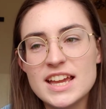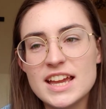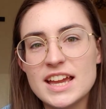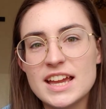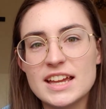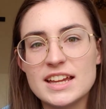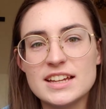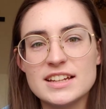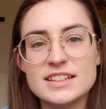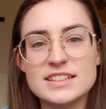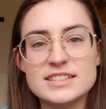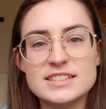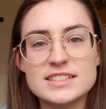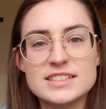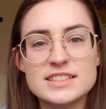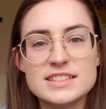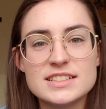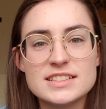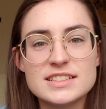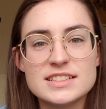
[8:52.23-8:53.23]
And,
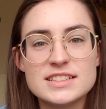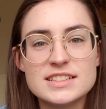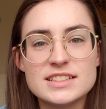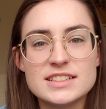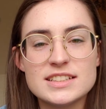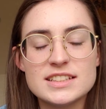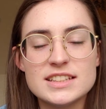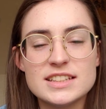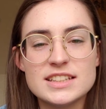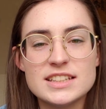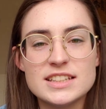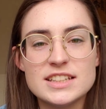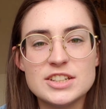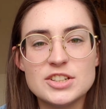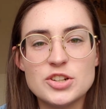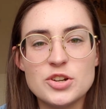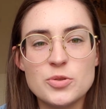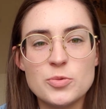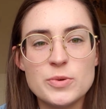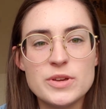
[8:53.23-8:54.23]

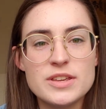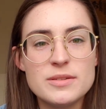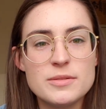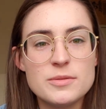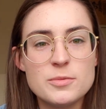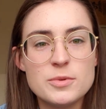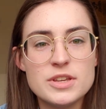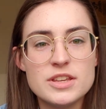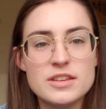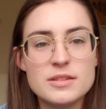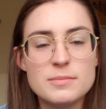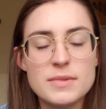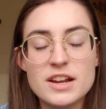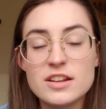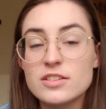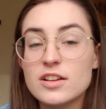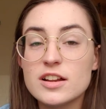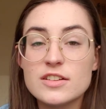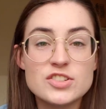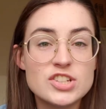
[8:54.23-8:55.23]
we met a
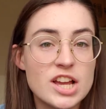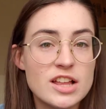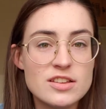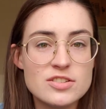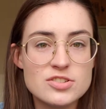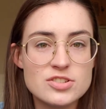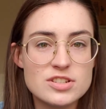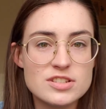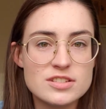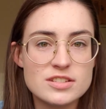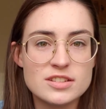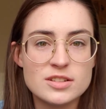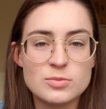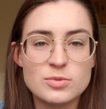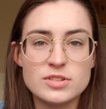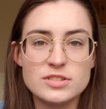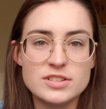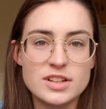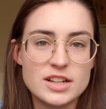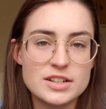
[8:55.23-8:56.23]
lot of challenges, and there were
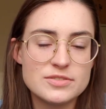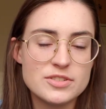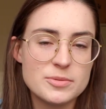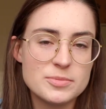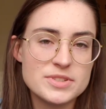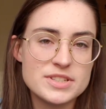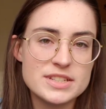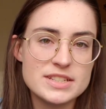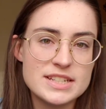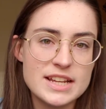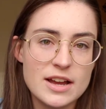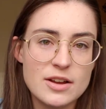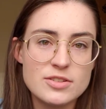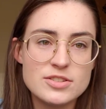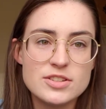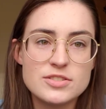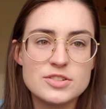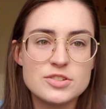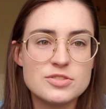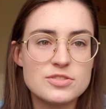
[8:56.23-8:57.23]
a lot of ups and downs
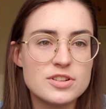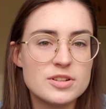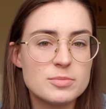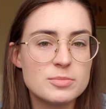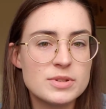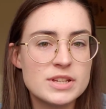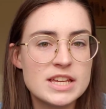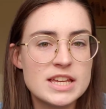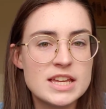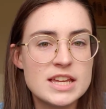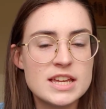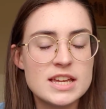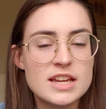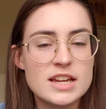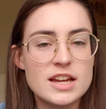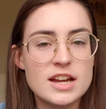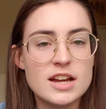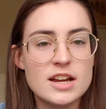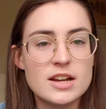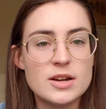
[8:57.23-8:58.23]
on the trip.
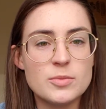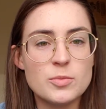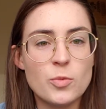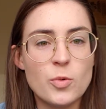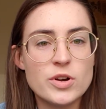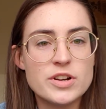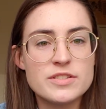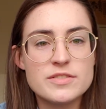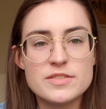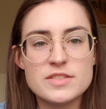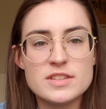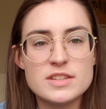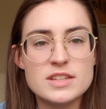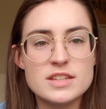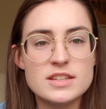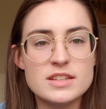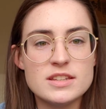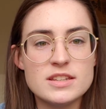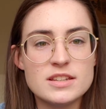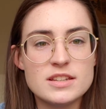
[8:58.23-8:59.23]
One of
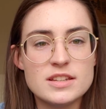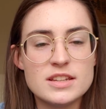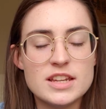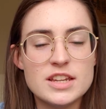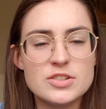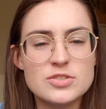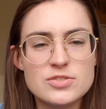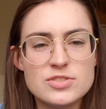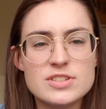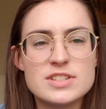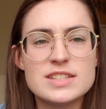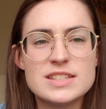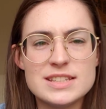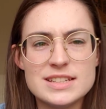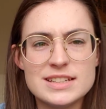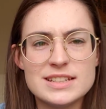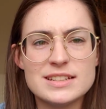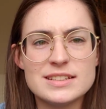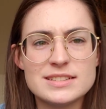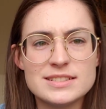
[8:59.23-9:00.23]
the
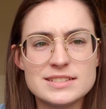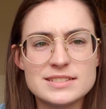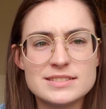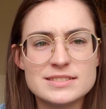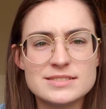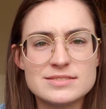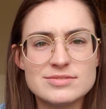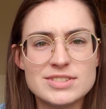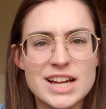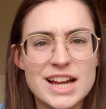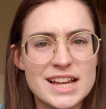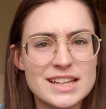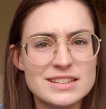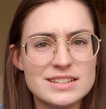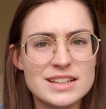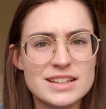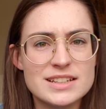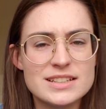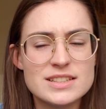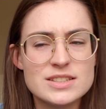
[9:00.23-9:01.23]
interesting
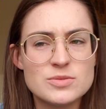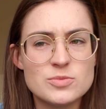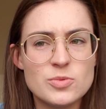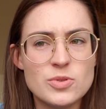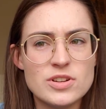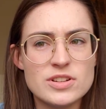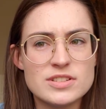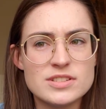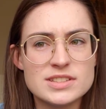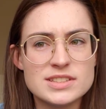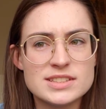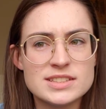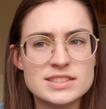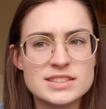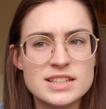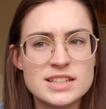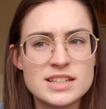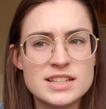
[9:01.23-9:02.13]
highlights was